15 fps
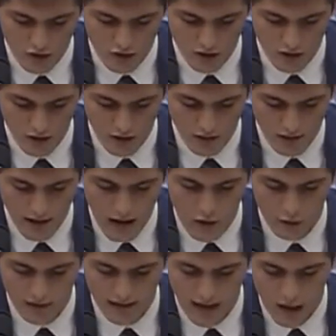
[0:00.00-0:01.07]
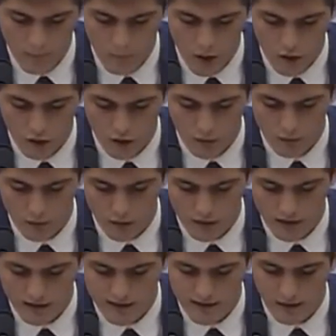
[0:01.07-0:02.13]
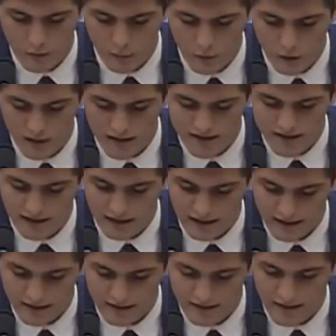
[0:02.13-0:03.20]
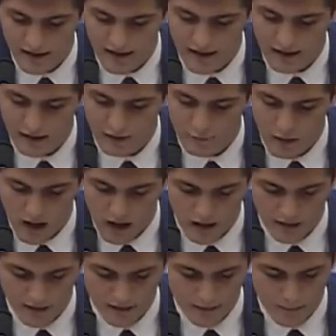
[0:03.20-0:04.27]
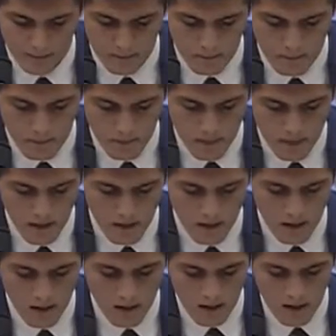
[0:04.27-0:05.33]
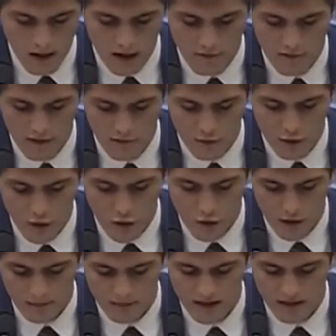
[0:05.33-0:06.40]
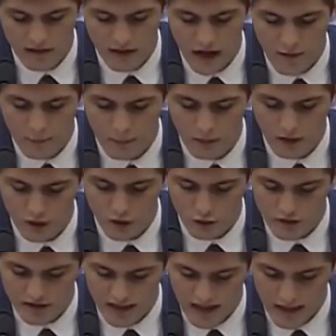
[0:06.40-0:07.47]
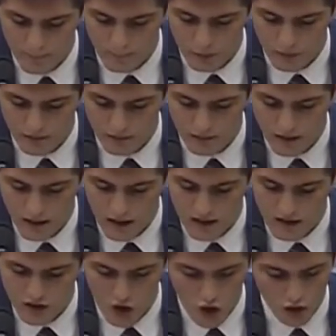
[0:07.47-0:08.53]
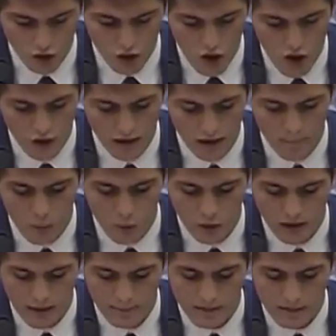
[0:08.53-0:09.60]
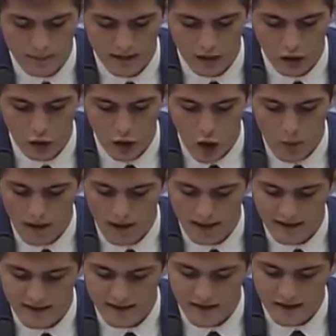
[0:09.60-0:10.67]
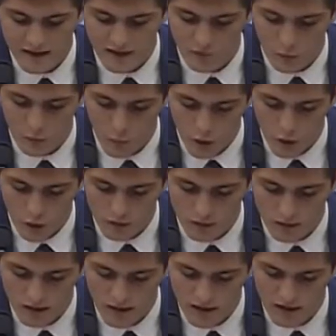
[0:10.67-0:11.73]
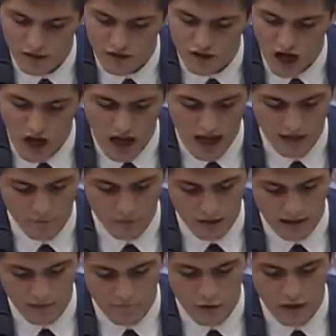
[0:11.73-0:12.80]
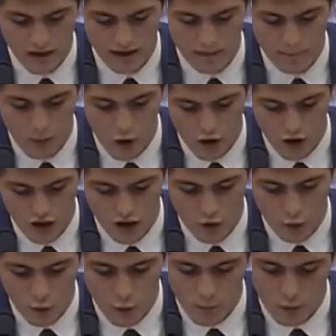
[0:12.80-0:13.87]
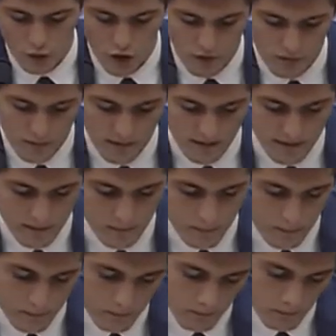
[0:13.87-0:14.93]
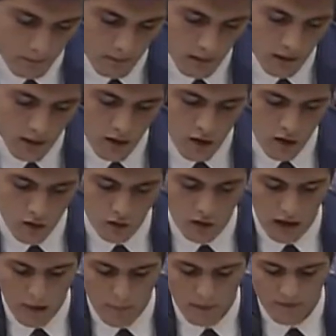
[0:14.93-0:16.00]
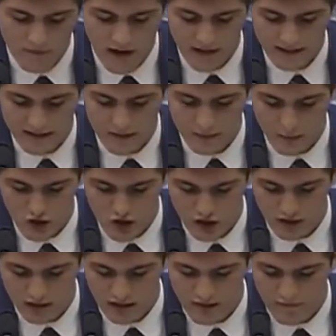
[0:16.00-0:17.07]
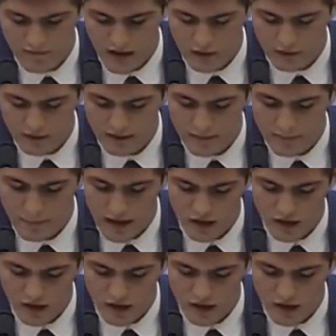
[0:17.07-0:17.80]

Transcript: My father believes in the power of information as well as technology and how it can help other communities that the world has neglected and left behind. I have never known him to even have a political standpoint, as all along he proclaimed to be a law-abiding citizen of the world and does not advocate for any party, group, or government.